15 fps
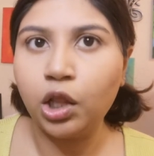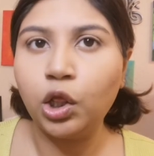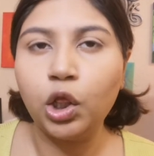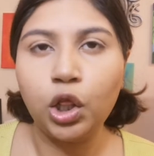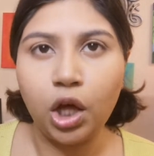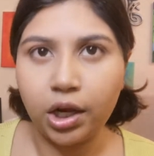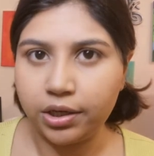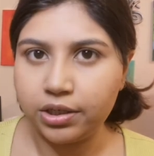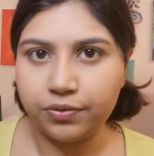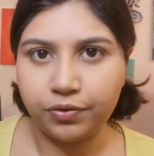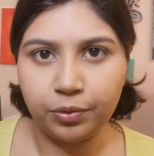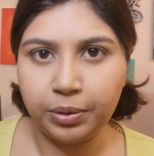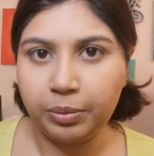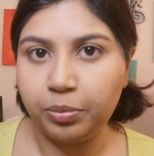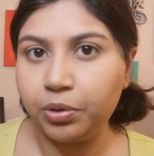lot of
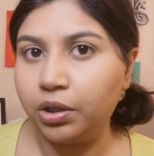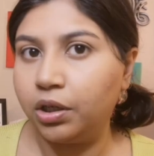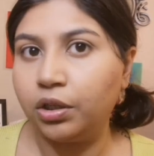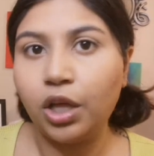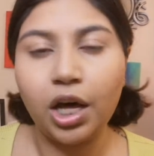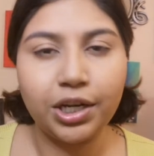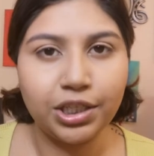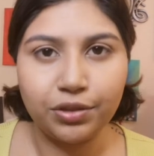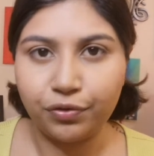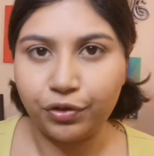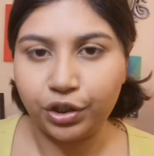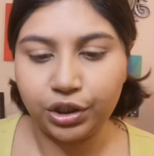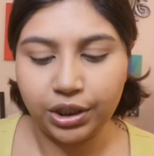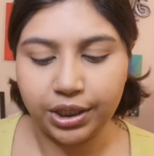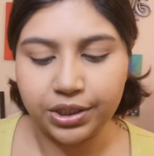different people in a lot of
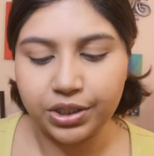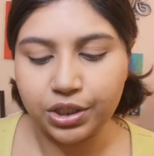different cliques.